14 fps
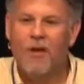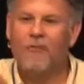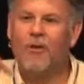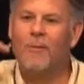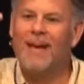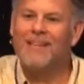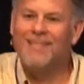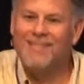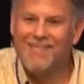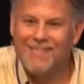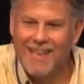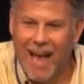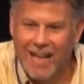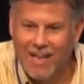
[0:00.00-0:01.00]
from a
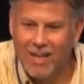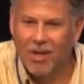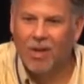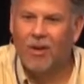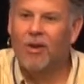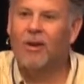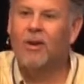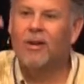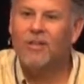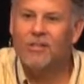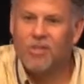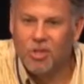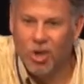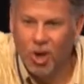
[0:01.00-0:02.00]
secular
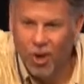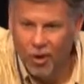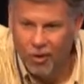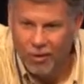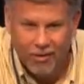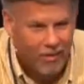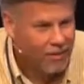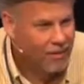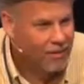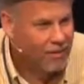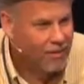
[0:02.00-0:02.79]
school.